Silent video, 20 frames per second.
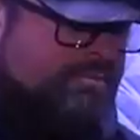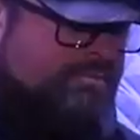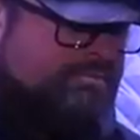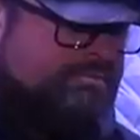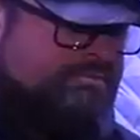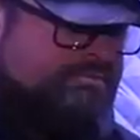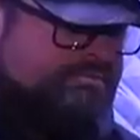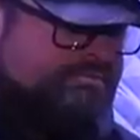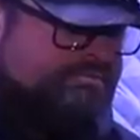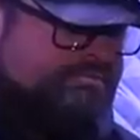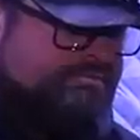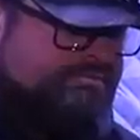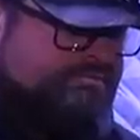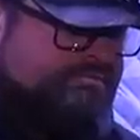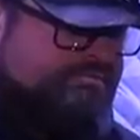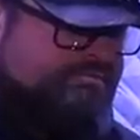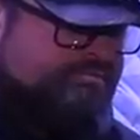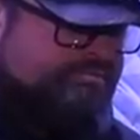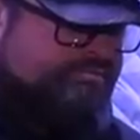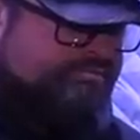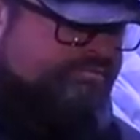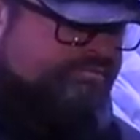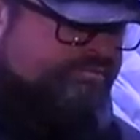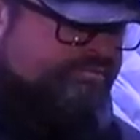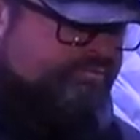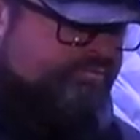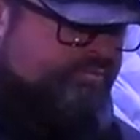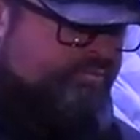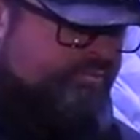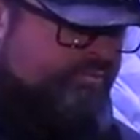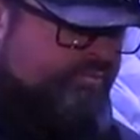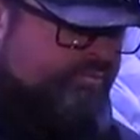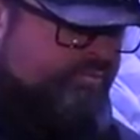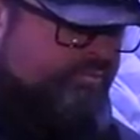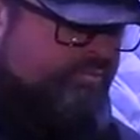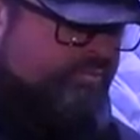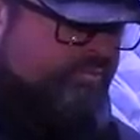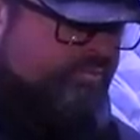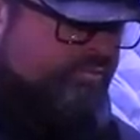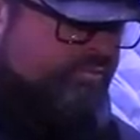
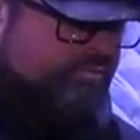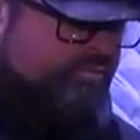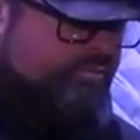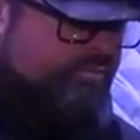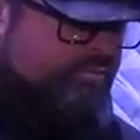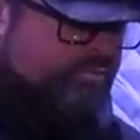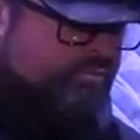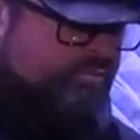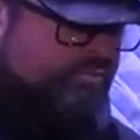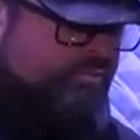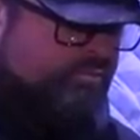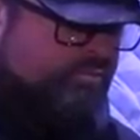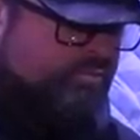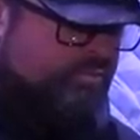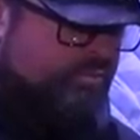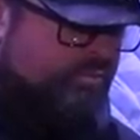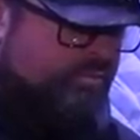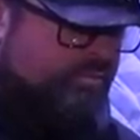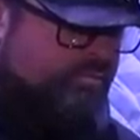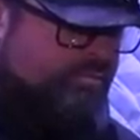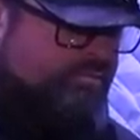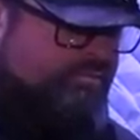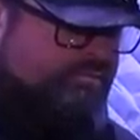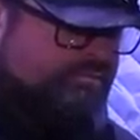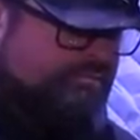(no one is talking)